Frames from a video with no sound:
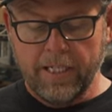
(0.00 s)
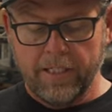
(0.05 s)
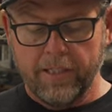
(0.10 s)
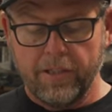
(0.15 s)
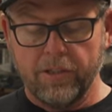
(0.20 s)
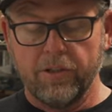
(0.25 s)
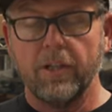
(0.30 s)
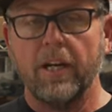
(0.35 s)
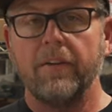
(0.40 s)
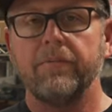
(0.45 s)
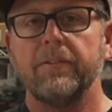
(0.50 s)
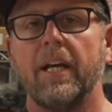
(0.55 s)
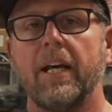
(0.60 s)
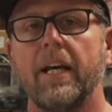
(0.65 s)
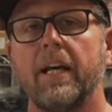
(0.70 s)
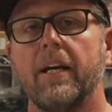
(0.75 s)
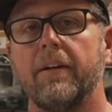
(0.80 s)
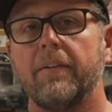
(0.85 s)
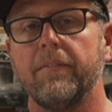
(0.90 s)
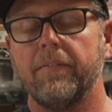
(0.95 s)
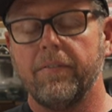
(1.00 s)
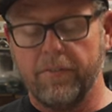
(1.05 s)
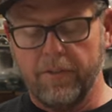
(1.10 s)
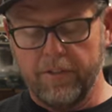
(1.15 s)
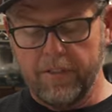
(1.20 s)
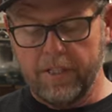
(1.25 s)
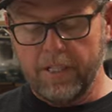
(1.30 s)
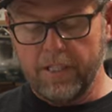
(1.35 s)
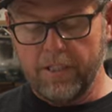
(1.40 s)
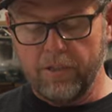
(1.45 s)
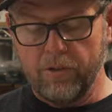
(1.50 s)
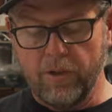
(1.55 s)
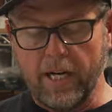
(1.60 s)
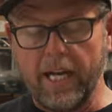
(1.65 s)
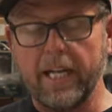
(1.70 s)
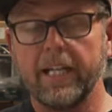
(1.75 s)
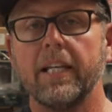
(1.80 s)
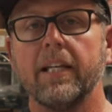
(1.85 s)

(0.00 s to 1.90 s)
is you have to have the drag